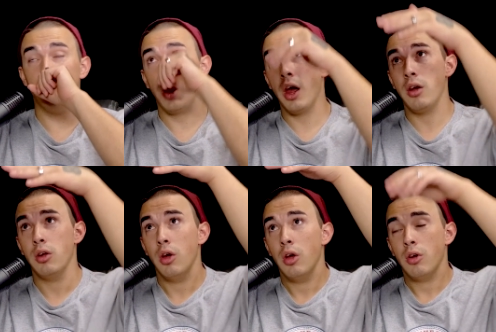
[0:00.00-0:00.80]
and
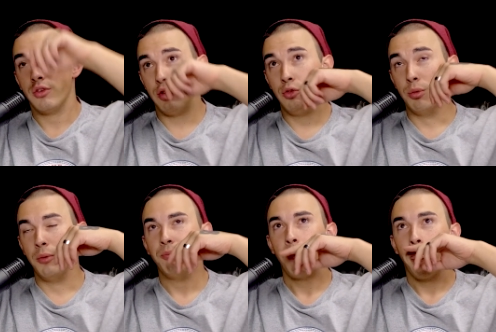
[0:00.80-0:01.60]
excuse
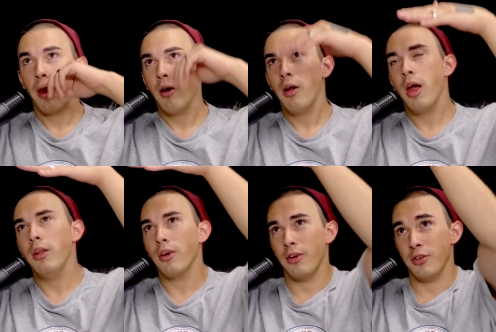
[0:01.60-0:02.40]
me
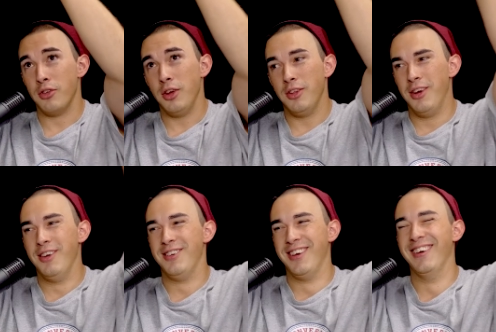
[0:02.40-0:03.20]
and they're going to see
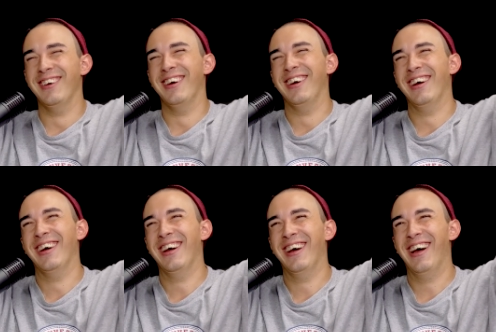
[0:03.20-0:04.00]
these.
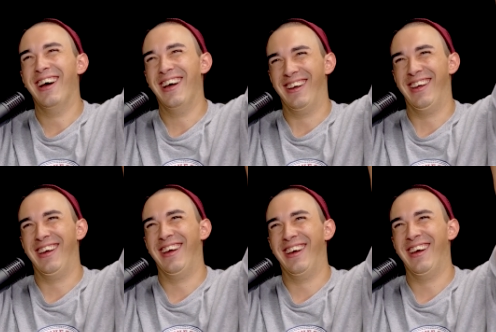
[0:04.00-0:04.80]

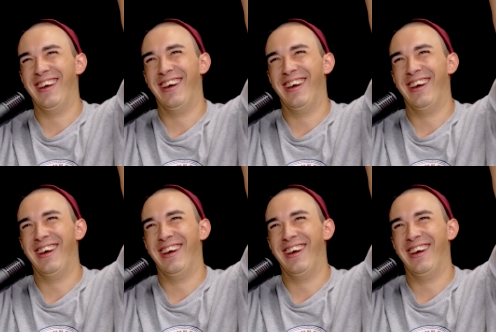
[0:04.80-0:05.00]
wow.